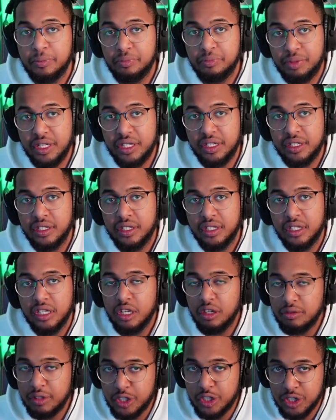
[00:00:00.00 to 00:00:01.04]
But
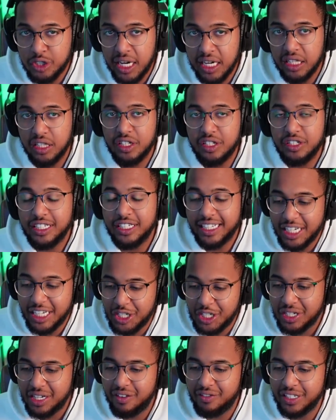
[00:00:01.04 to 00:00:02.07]
we try to learn
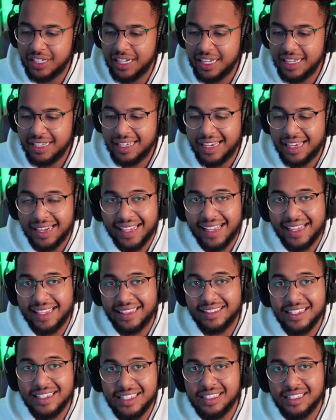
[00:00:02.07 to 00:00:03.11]
each and every day. And
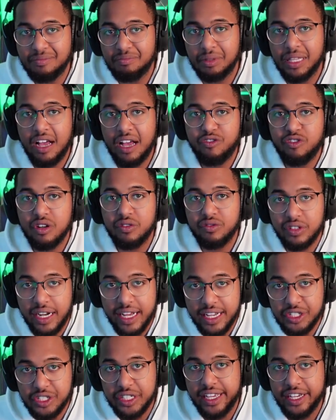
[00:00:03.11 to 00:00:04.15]
again, this is a platform
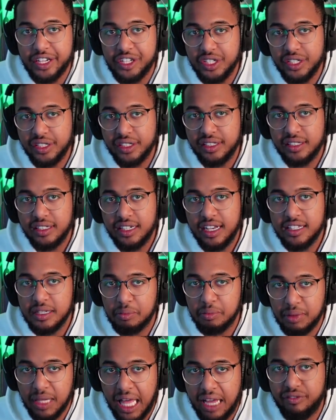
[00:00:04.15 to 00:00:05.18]
for education. It's
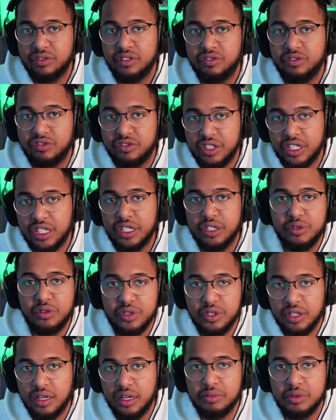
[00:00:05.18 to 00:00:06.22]
a platform for you
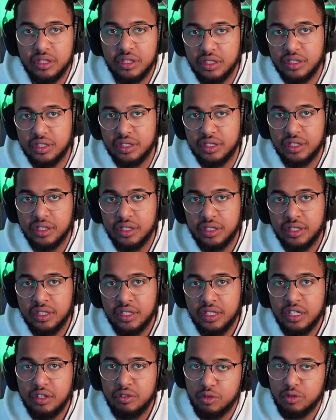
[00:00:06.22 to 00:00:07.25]
to come to learn.
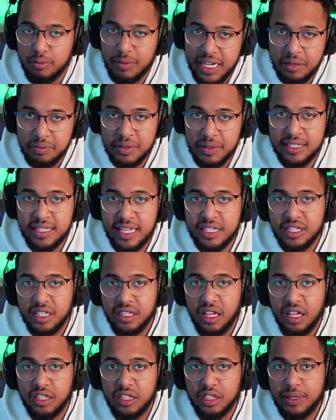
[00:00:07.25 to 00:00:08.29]
We'll make mistakes
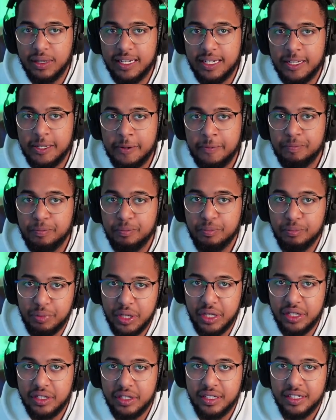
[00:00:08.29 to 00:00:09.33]
along the way,
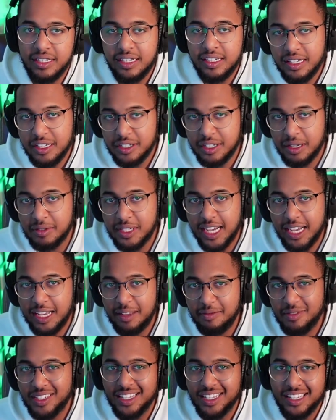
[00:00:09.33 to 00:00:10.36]
but
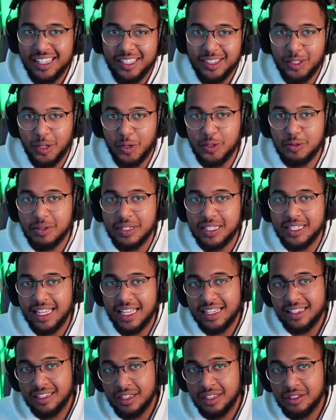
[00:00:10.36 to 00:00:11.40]
sometimes those
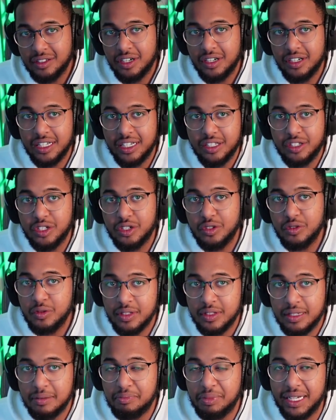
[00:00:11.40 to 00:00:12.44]
mistakes turn into
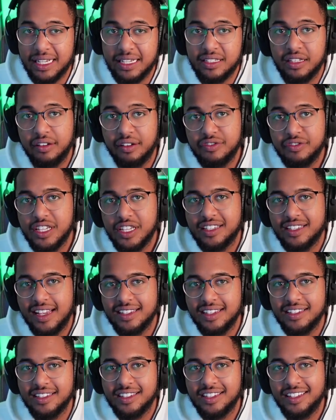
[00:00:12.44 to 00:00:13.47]
the biggest of
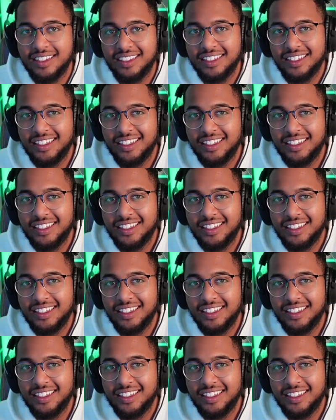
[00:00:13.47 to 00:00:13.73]
successes.